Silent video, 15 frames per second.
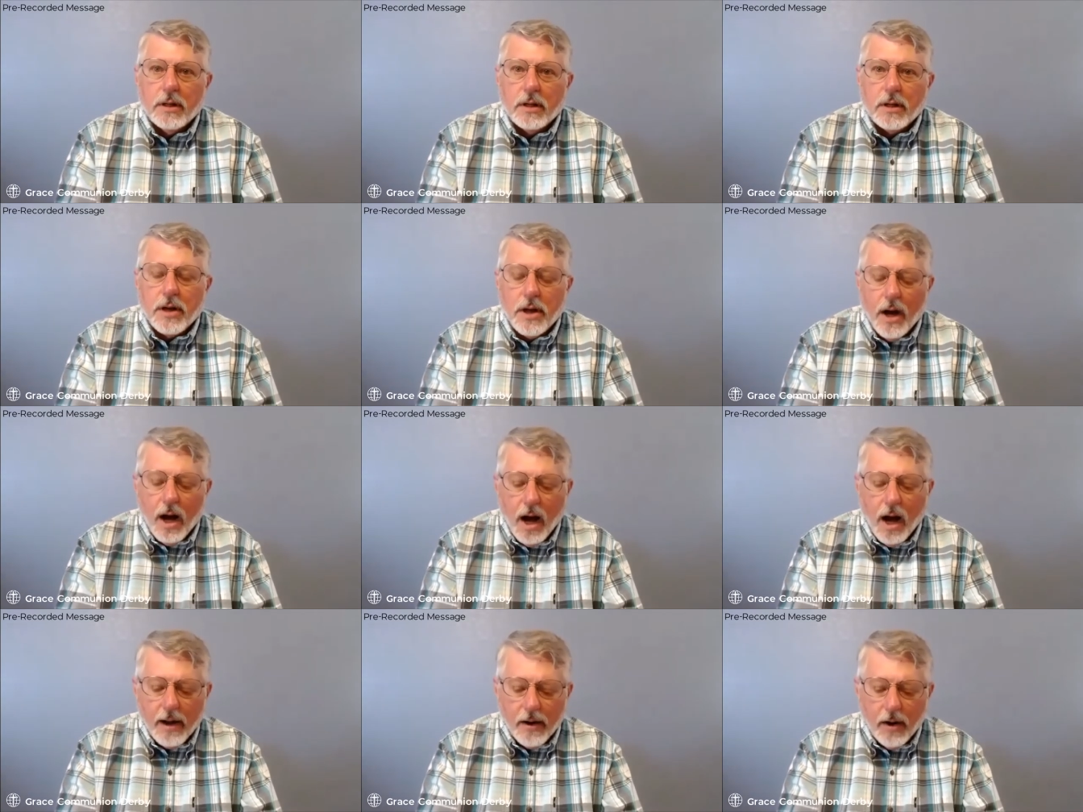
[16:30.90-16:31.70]

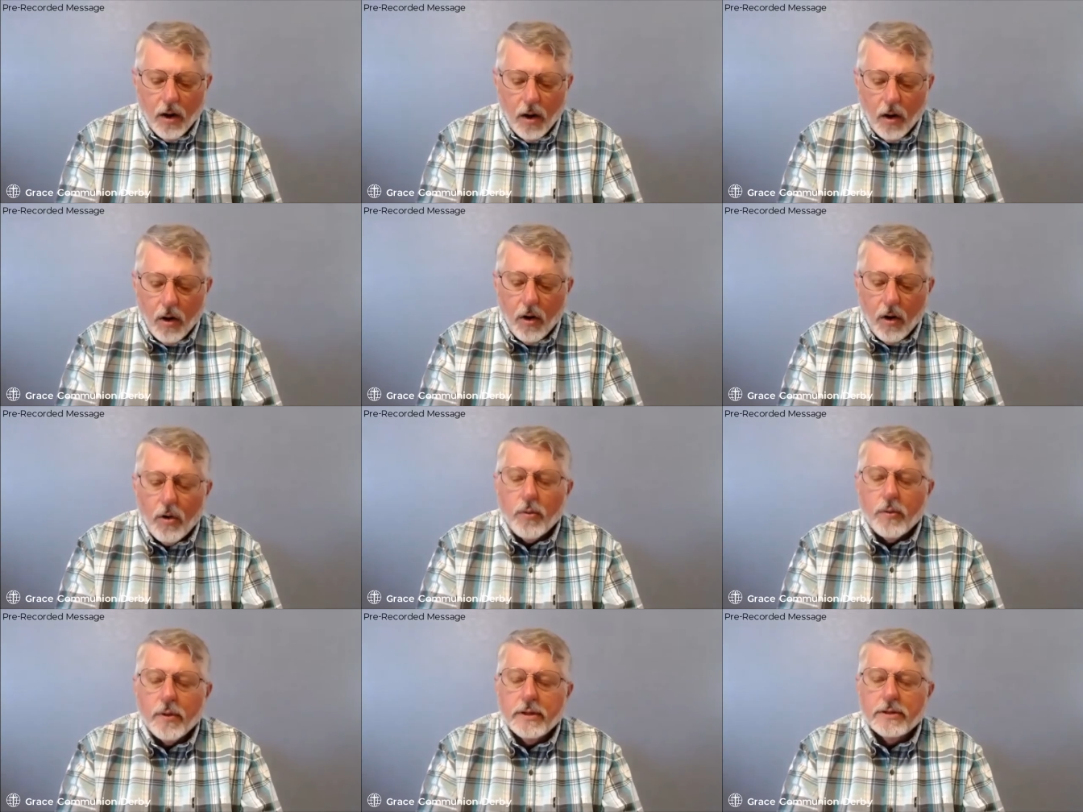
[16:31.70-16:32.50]
God
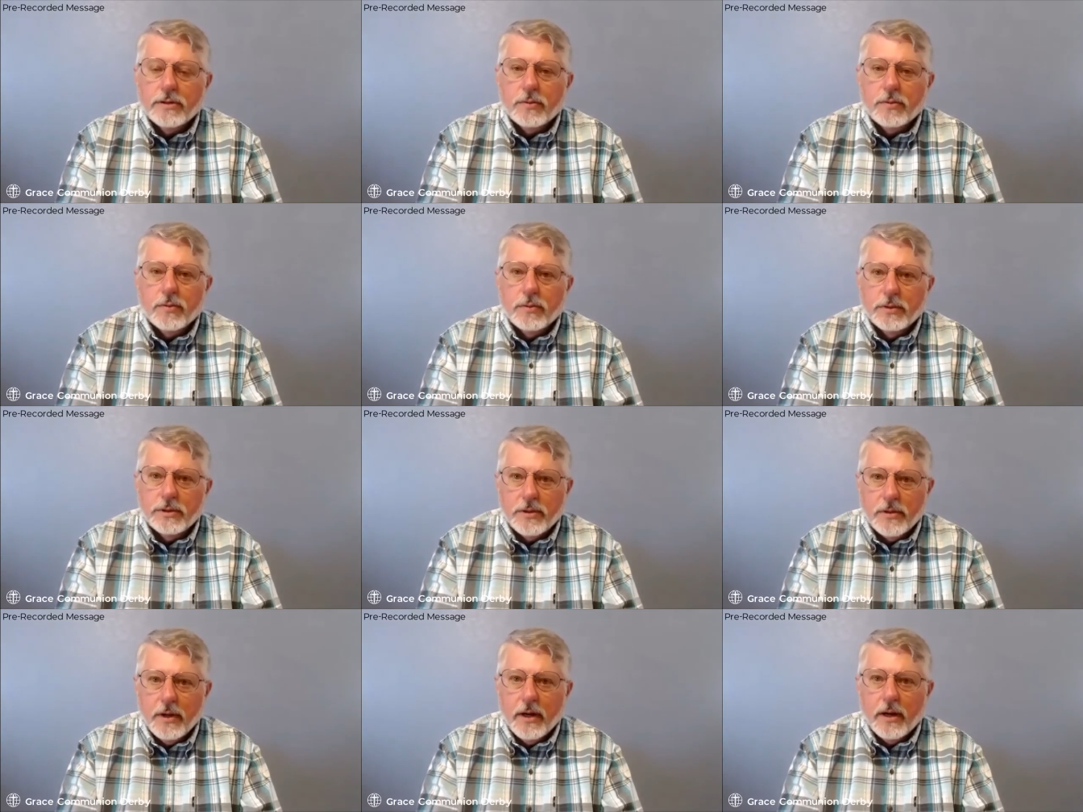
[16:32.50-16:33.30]
always was
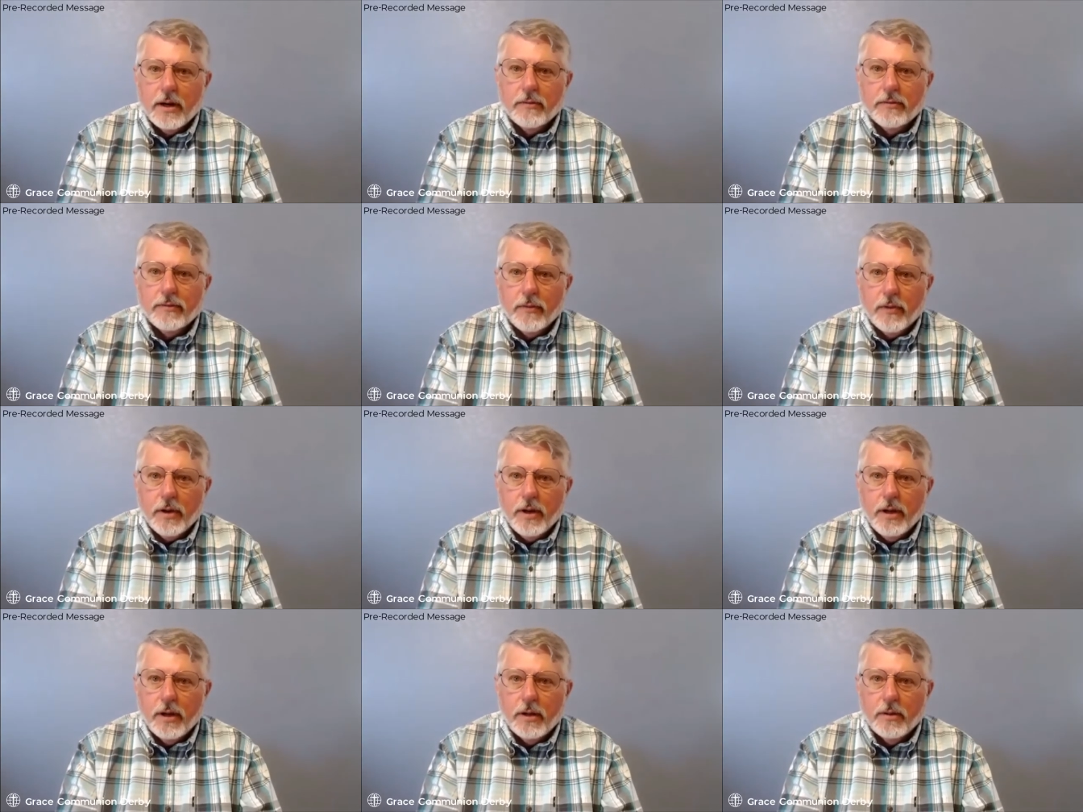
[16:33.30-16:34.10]
there for
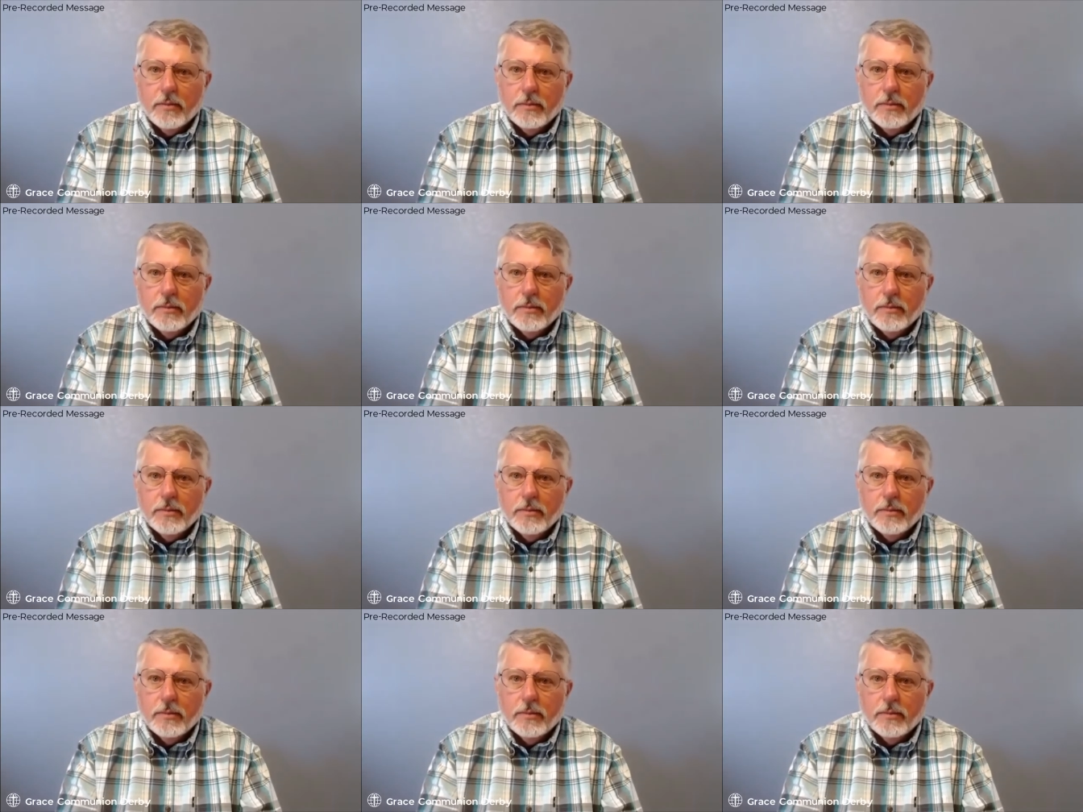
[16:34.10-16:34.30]
him.